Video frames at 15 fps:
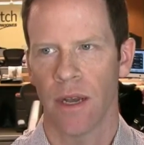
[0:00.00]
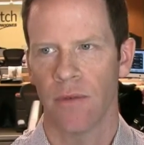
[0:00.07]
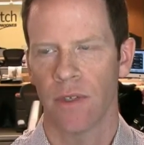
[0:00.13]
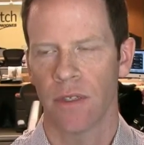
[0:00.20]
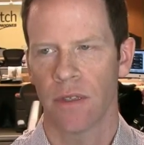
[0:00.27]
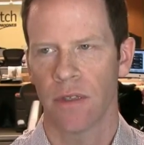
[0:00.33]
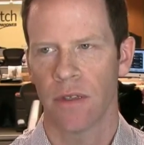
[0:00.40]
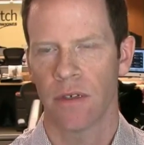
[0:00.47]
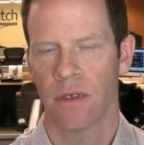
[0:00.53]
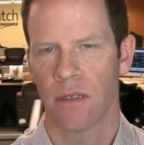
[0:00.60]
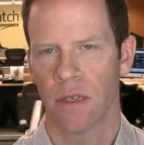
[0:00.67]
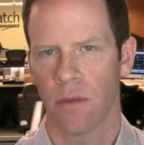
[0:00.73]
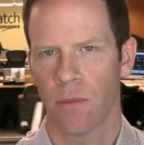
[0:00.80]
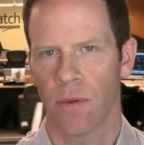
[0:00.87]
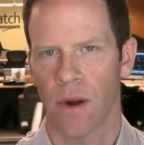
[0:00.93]
Obviously, they're
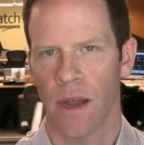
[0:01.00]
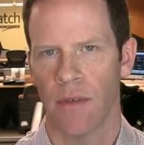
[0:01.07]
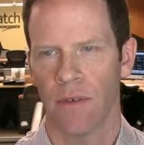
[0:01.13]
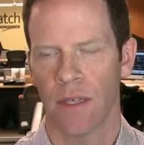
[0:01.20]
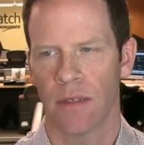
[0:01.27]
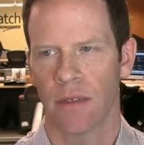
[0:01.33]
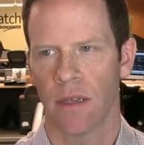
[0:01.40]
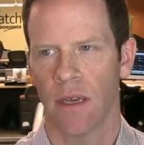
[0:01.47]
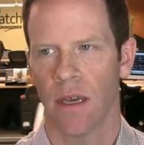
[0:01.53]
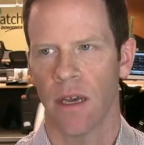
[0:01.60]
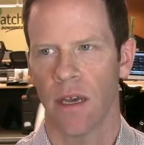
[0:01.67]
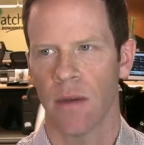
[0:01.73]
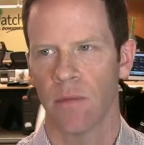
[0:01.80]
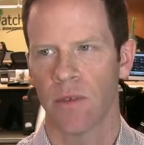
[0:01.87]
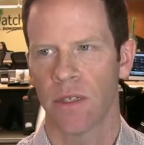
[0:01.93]
still private,
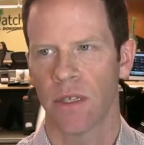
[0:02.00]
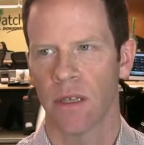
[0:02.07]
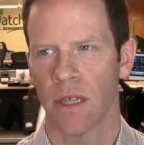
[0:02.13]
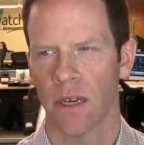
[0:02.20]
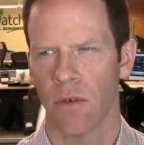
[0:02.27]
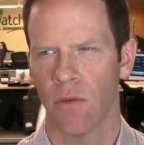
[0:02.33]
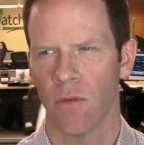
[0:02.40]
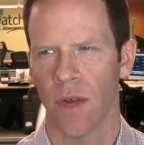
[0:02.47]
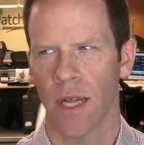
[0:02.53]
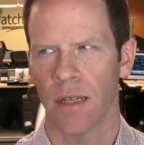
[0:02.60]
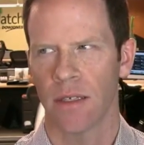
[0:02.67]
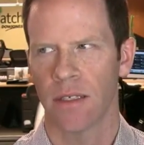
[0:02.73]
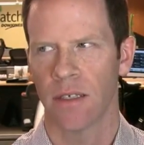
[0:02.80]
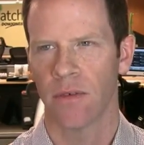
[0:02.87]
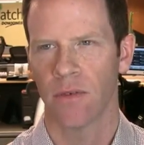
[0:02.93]
um, still at a
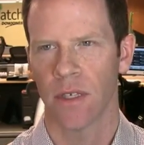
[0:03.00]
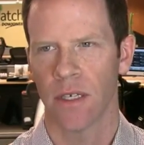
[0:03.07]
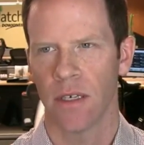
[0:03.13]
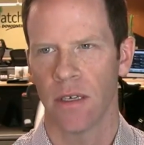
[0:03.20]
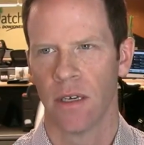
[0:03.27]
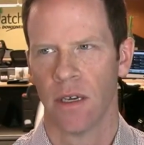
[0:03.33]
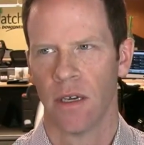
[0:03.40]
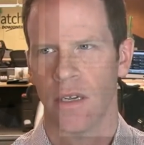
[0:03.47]
relatively